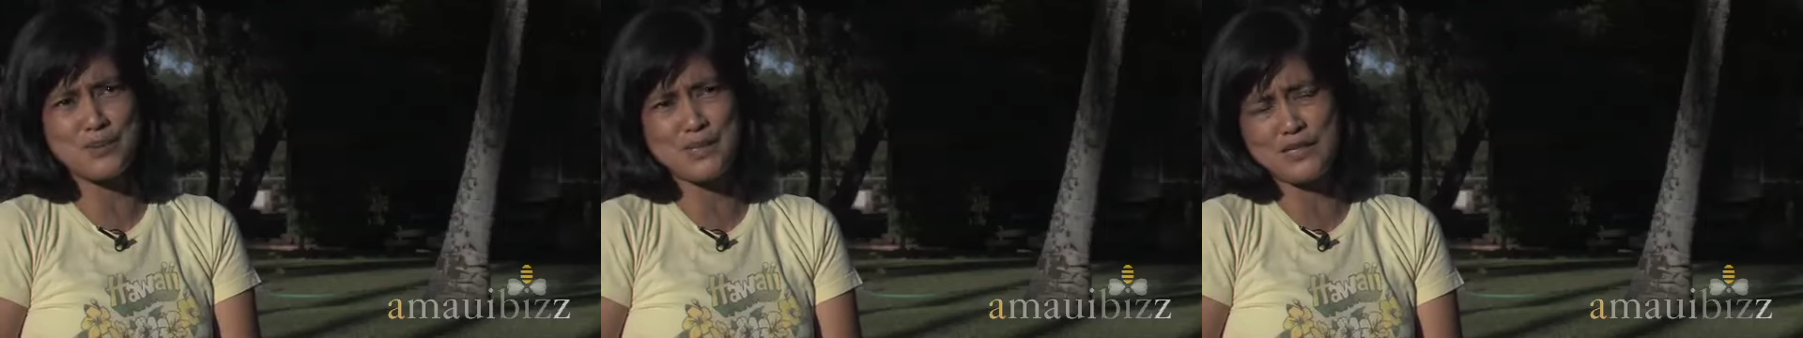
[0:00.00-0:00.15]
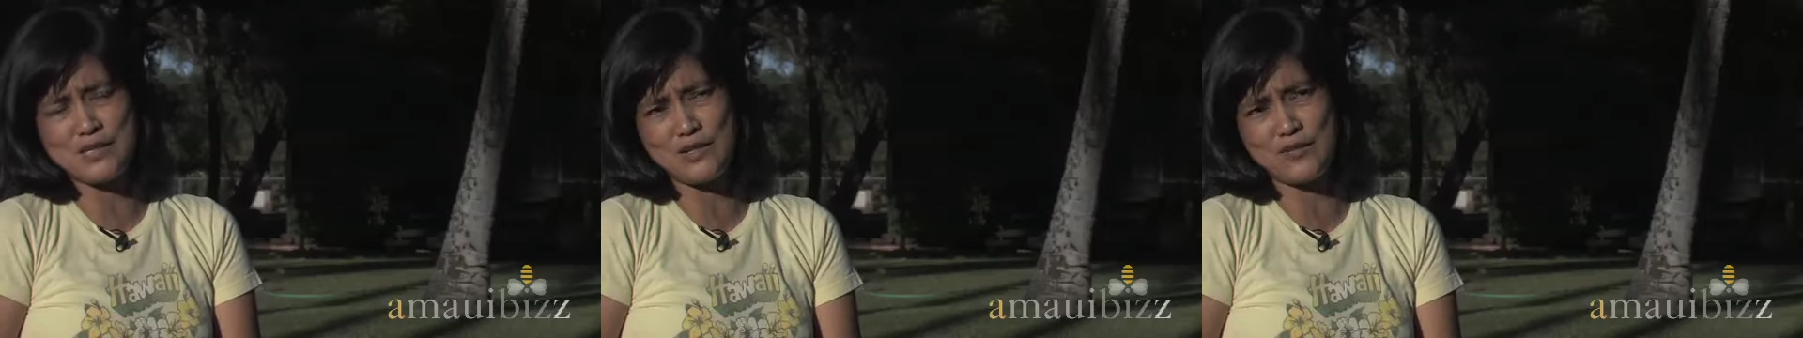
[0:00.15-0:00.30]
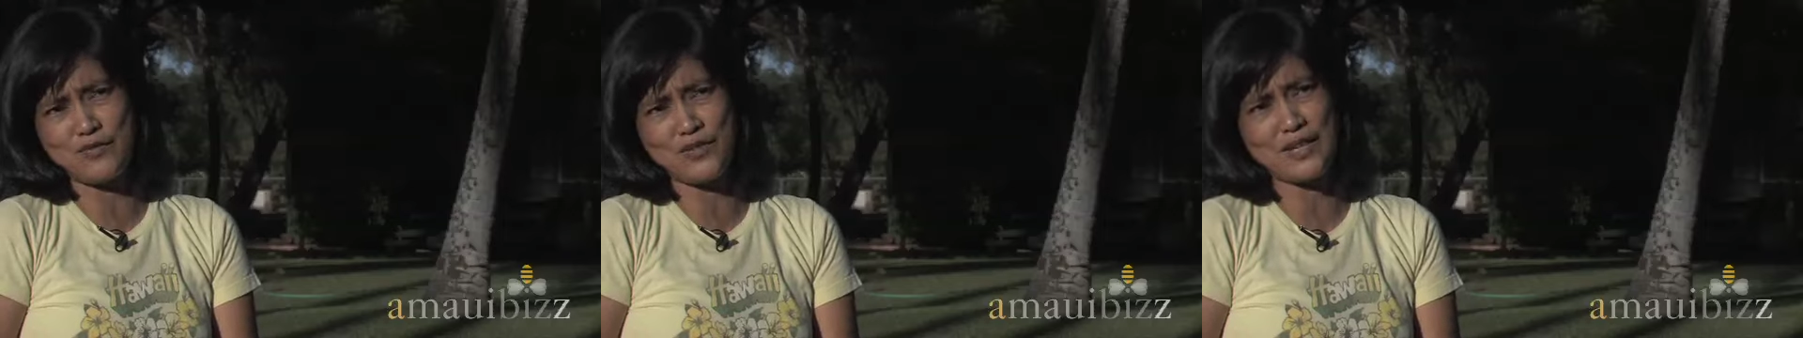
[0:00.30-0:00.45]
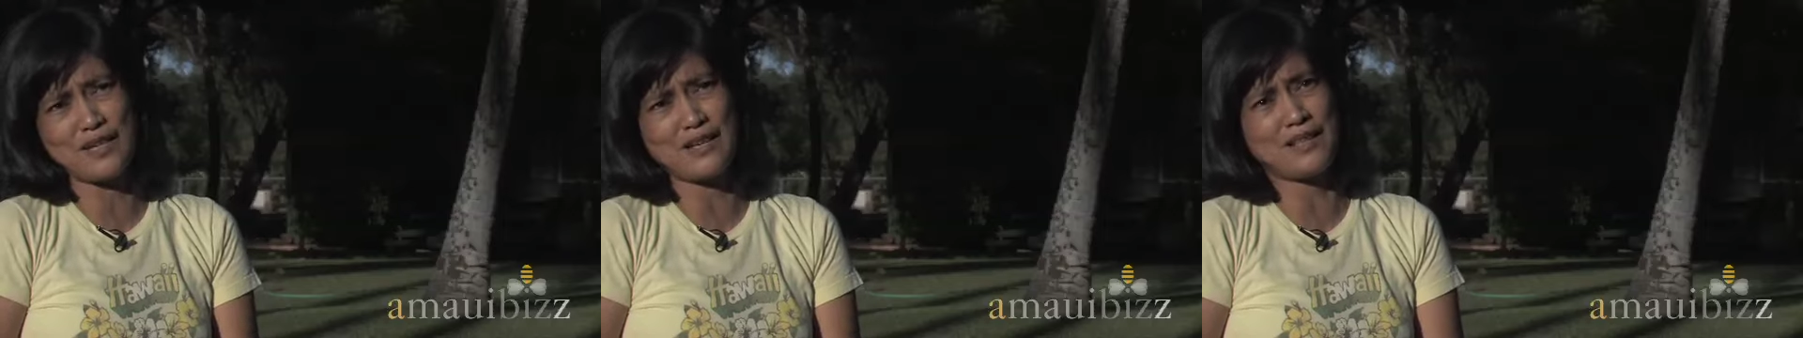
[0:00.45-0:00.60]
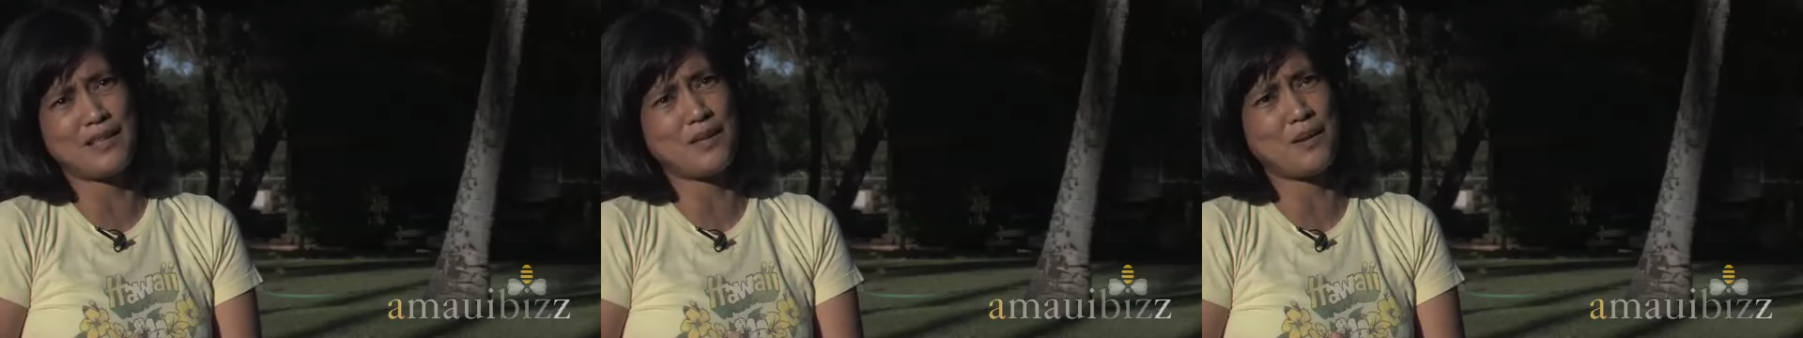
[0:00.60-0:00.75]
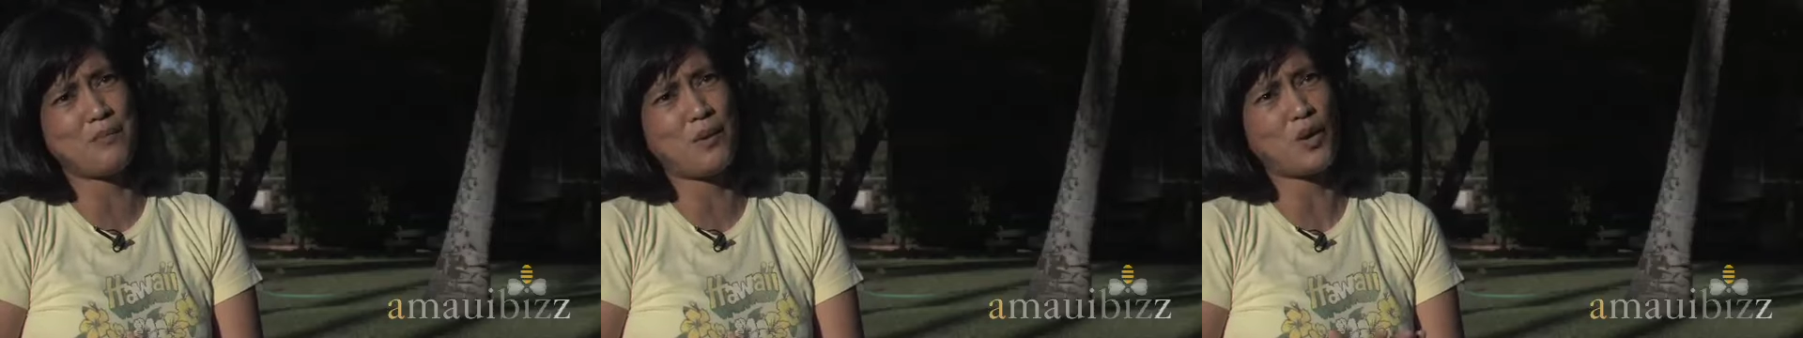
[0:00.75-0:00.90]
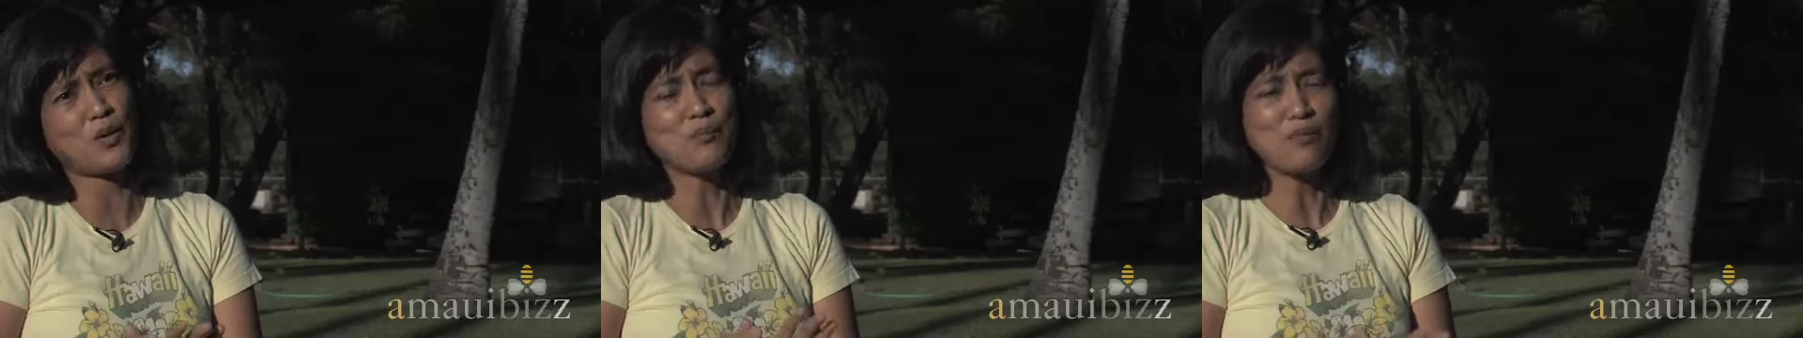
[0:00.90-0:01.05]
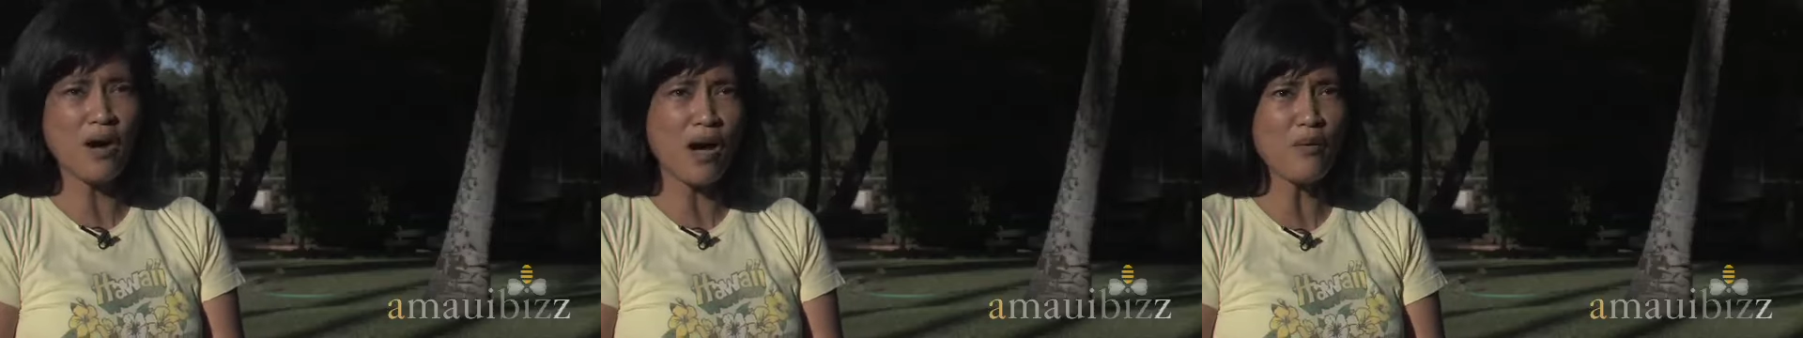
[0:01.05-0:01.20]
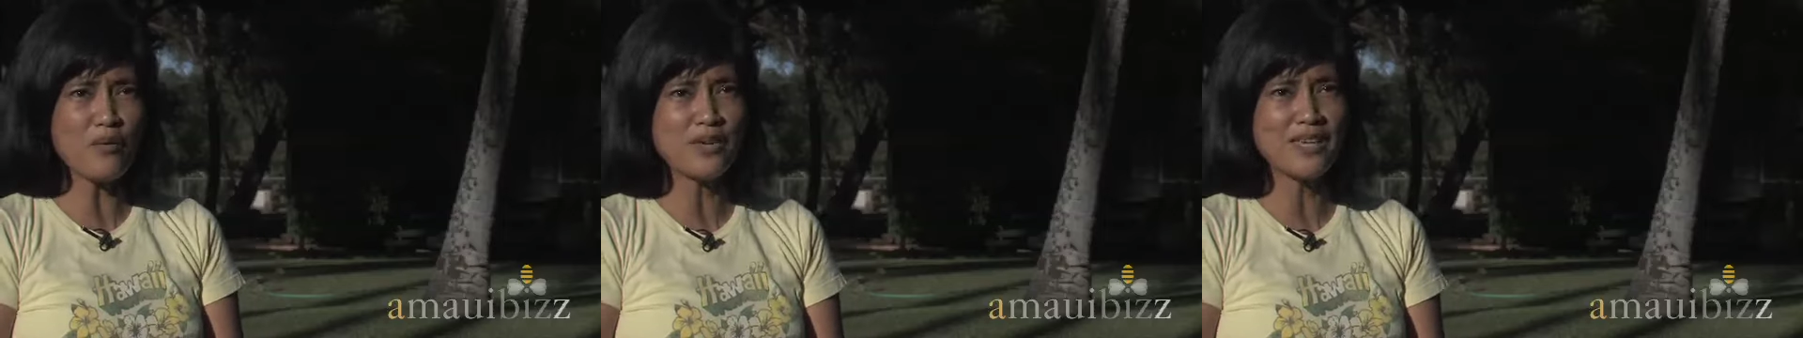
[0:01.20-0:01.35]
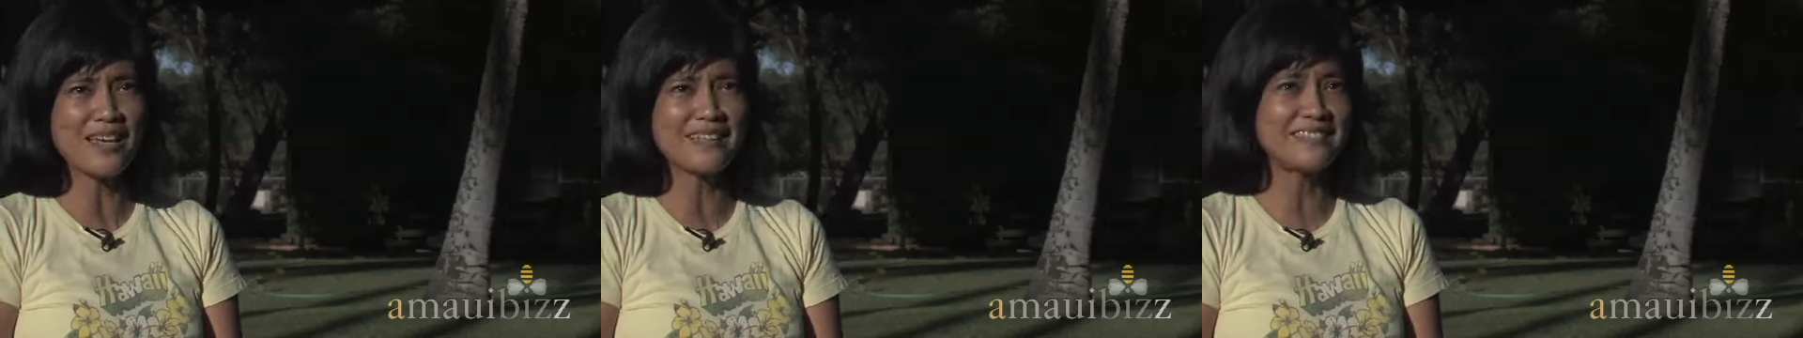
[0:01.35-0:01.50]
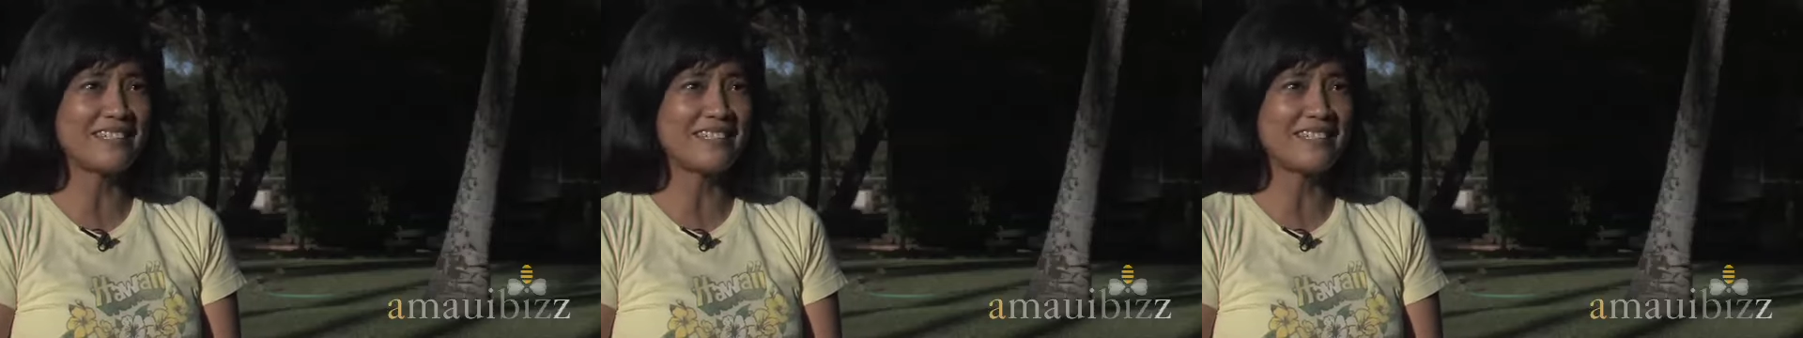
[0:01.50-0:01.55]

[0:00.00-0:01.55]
specifically about Maui?